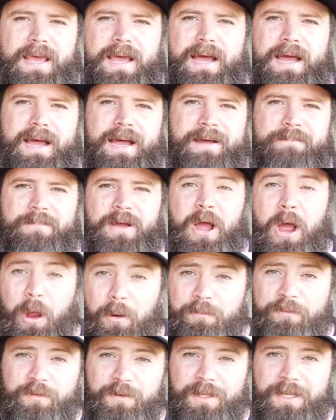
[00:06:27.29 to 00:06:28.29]

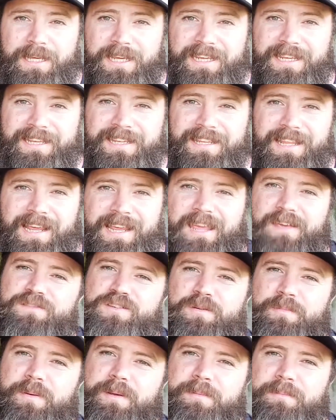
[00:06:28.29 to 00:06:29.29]
hopefully that gives
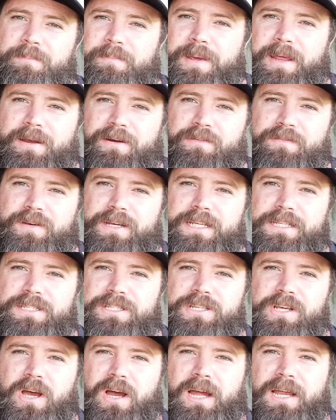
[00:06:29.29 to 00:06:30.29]
you a bit better of an
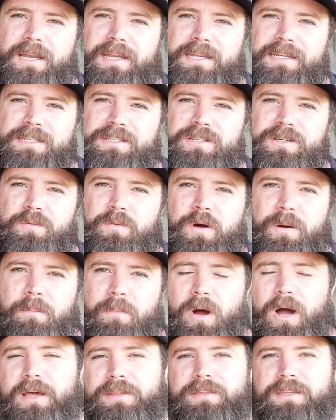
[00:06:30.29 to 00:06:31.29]
insight into what
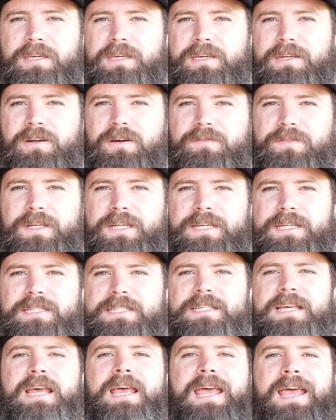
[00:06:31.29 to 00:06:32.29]
my thinking of it is.